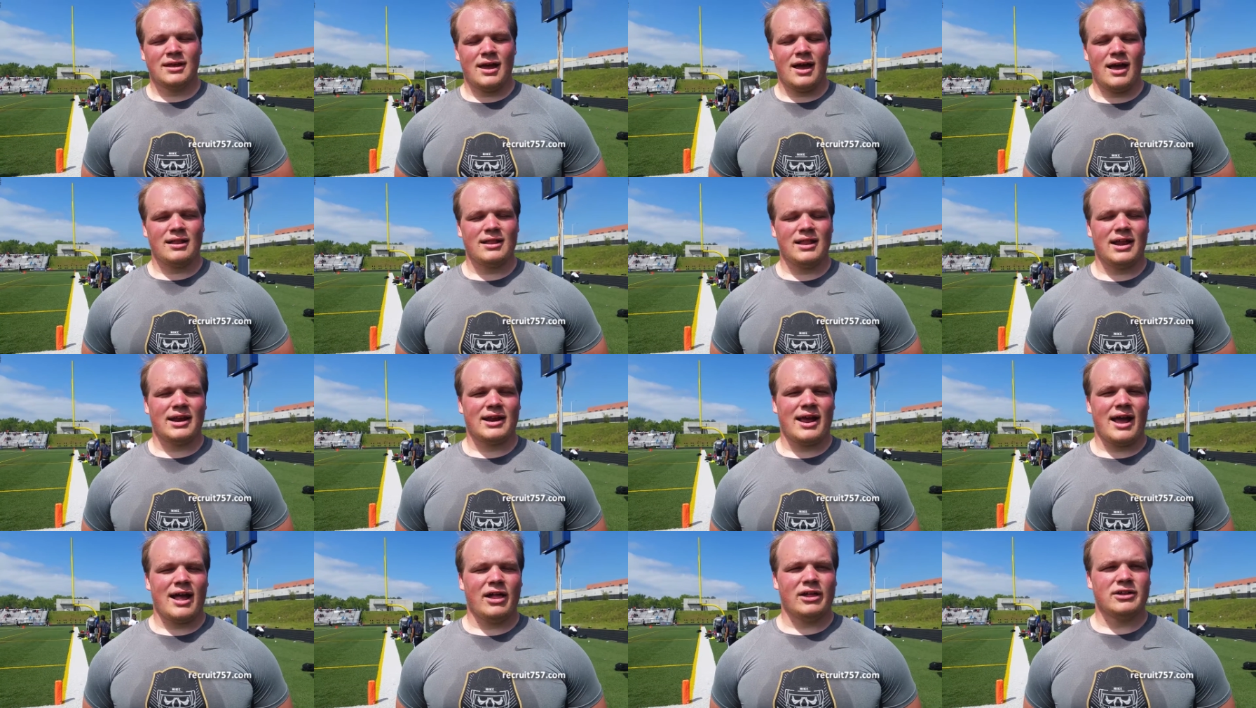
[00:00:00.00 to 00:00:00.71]
a lot
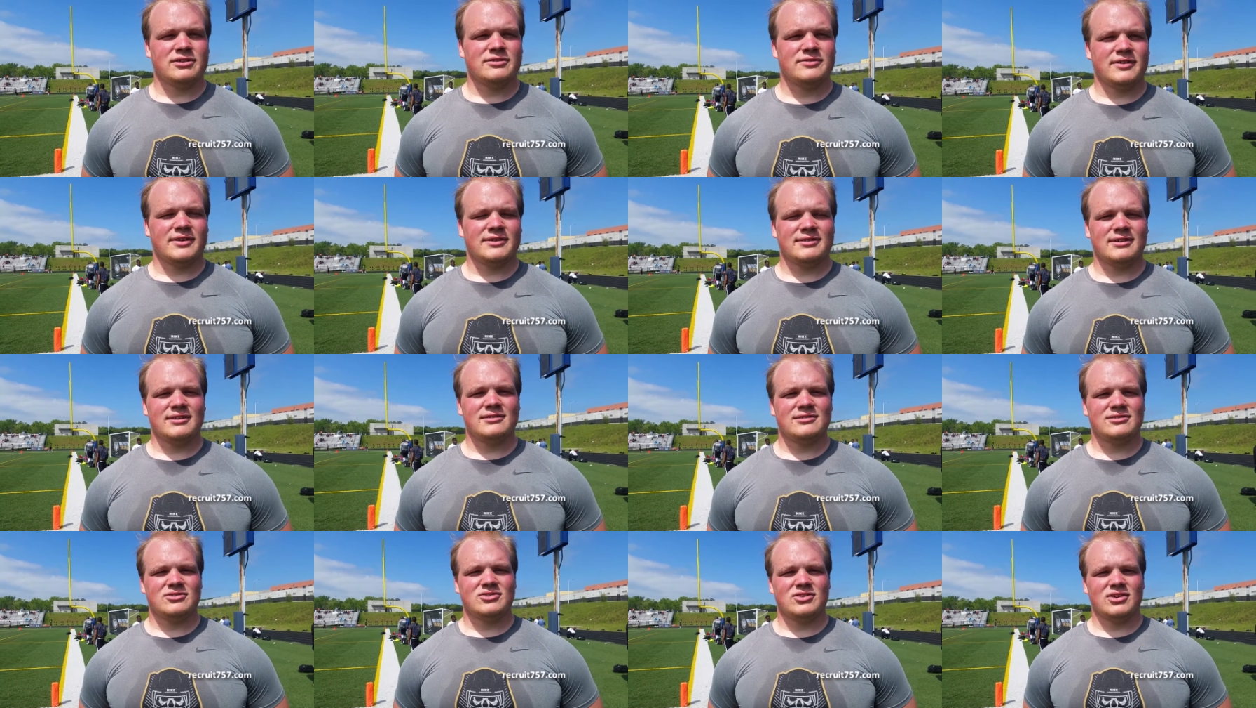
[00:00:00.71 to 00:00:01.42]
of college
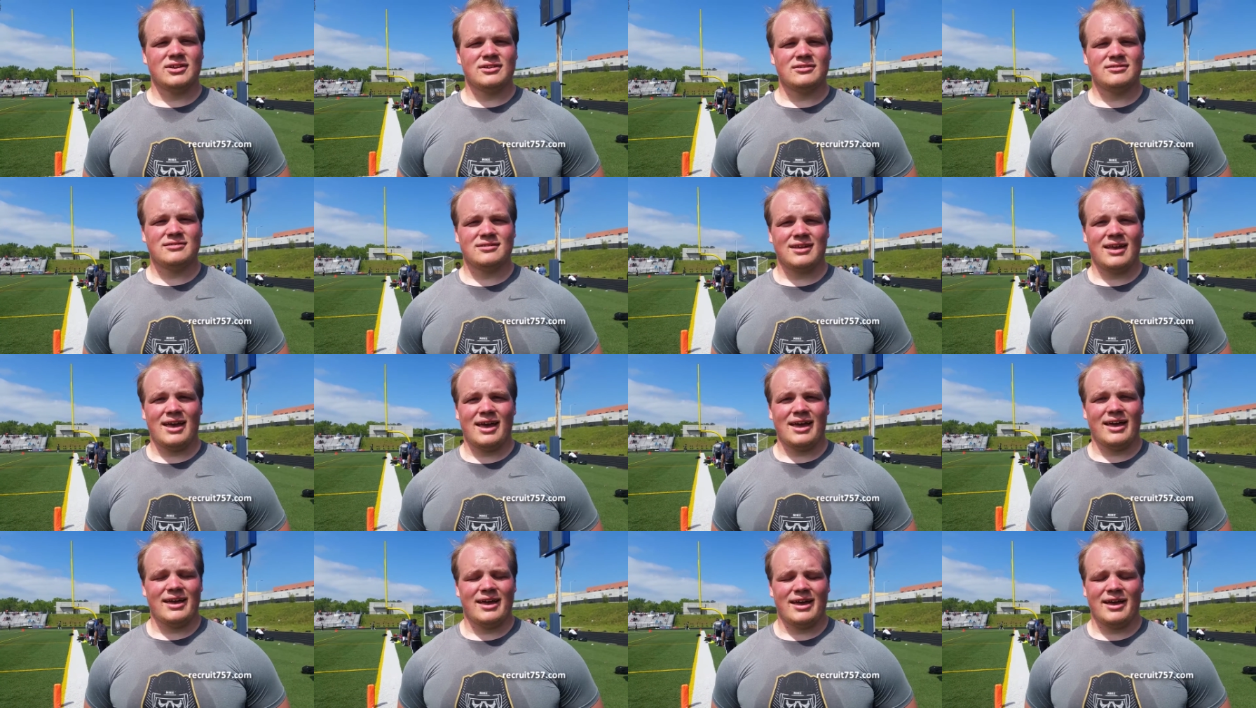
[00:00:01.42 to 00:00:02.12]
visits. Just
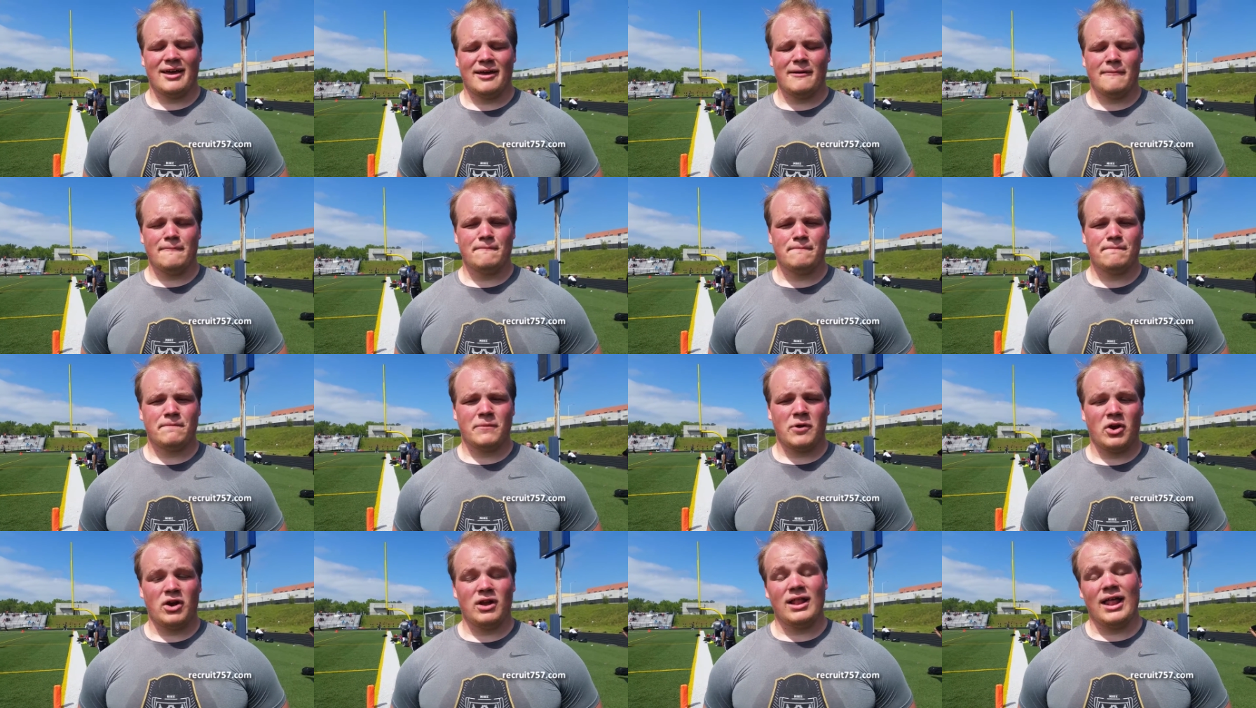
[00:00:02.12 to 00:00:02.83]
I um,
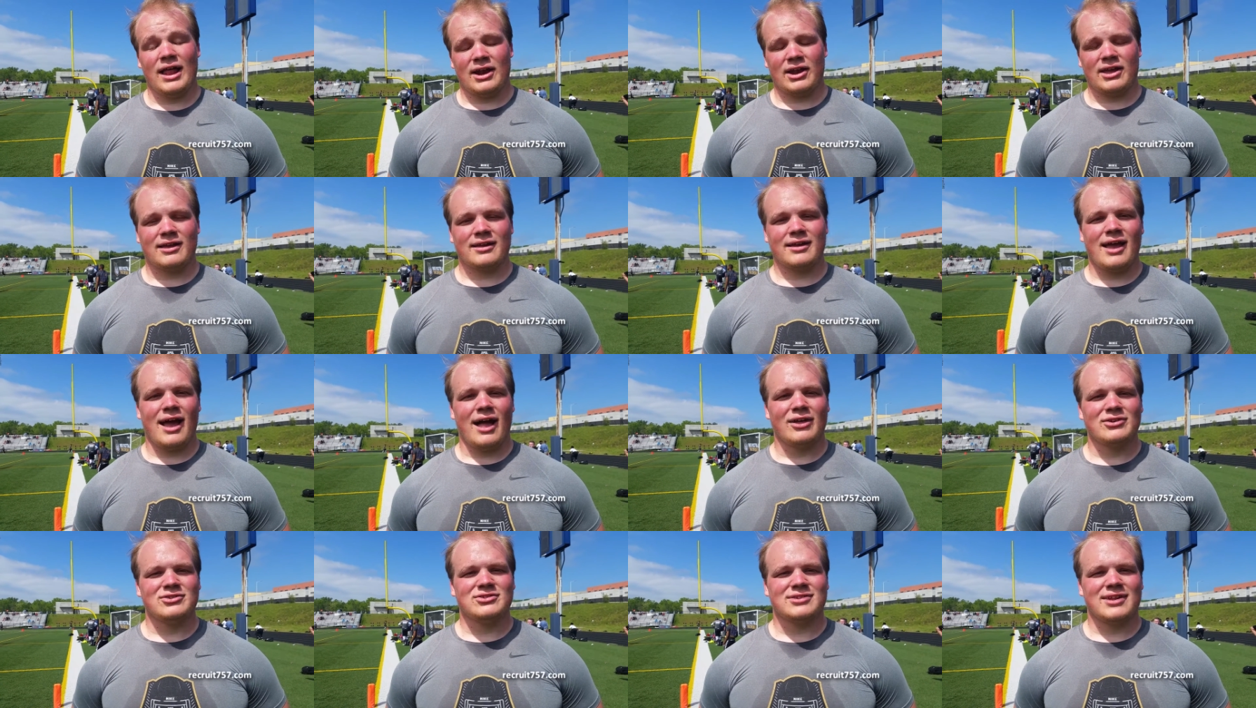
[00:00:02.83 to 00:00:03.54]
or a lot of
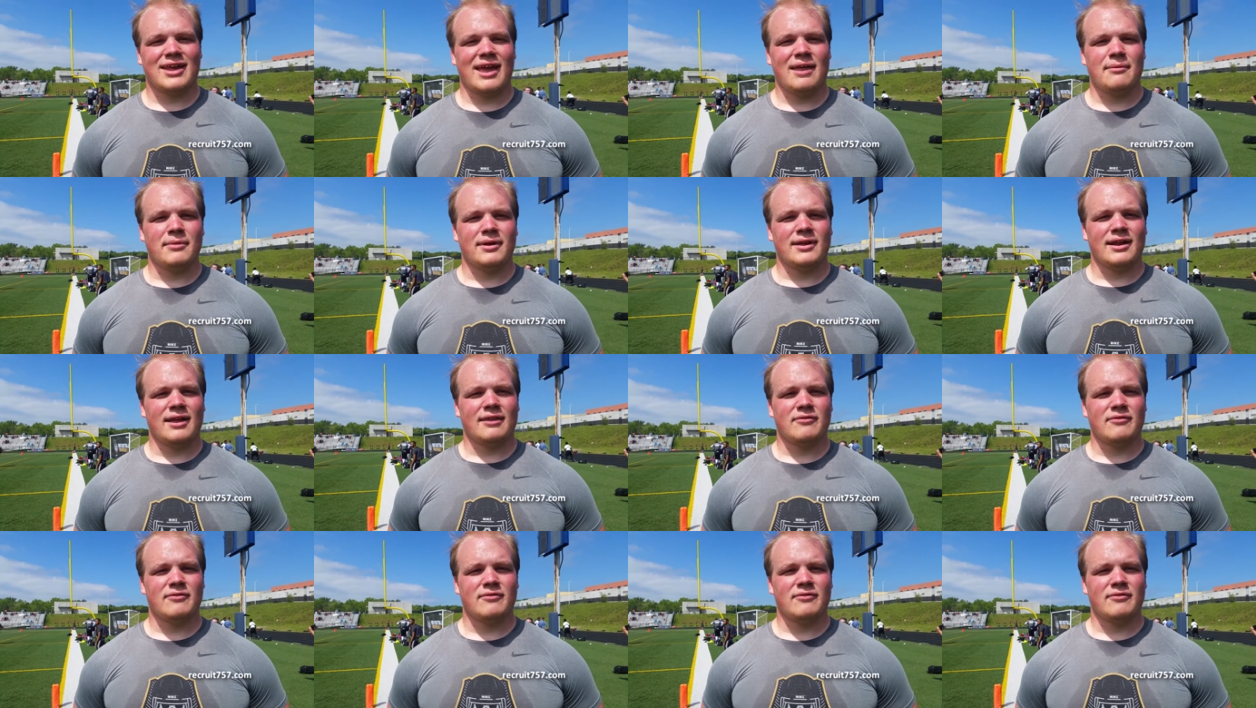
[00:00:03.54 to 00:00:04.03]
colleges came in.